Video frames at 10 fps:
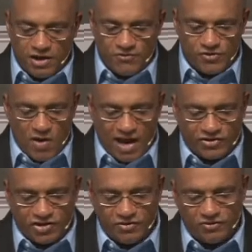
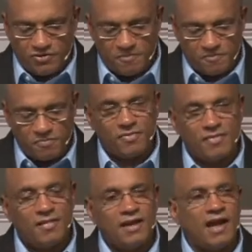directions.
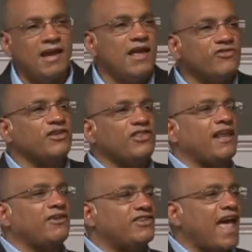And isn't that
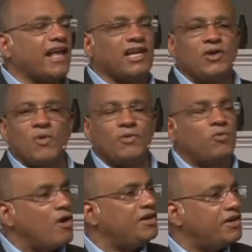exactly what
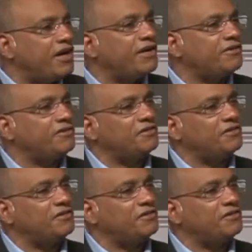worry does?